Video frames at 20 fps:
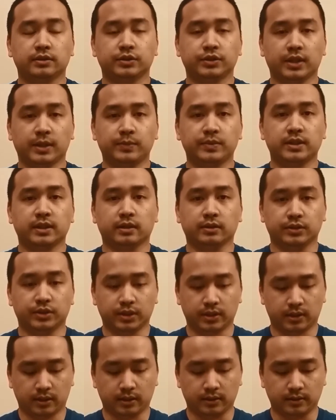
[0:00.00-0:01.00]
shapes and
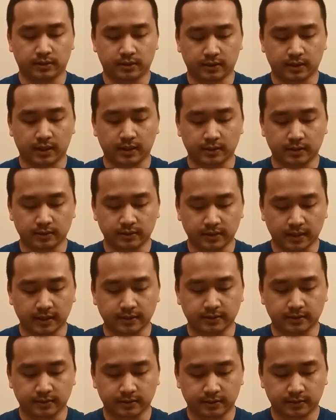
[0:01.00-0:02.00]

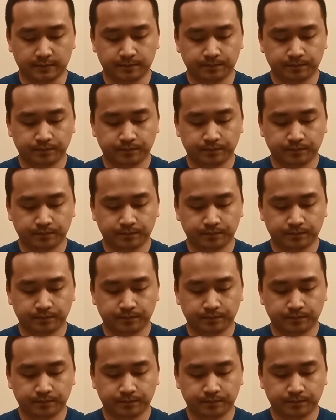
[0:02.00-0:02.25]
sizes.